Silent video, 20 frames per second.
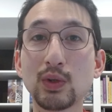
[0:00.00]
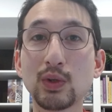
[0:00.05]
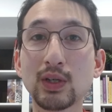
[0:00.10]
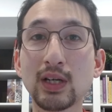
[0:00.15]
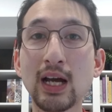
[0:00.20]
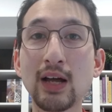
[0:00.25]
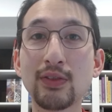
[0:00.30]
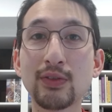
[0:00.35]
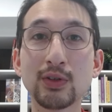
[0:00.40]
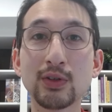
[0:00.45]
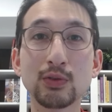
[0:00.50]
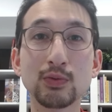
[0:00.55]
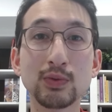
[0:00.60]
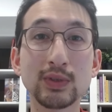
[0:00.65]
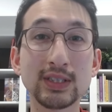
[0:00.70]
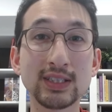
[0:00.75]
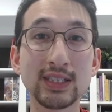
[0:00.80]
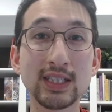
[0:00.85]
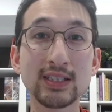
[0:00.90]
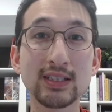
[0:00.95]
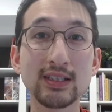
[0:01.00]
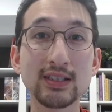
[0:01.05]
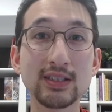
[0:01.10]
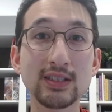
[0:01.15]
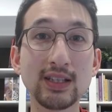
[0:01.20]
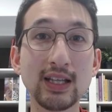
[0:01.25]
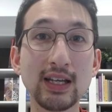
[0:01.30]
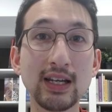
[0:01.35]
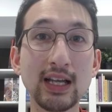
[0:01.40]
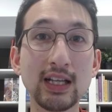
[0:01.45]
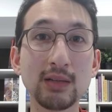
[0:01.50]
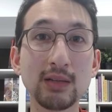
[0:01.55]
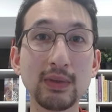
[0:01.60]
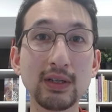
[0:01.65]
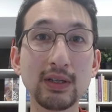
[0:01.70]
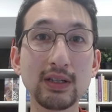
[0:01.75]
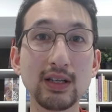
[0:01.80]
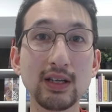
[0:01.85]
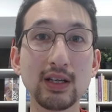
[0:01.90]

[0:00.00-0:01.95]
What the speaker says: cut through resistance to that element,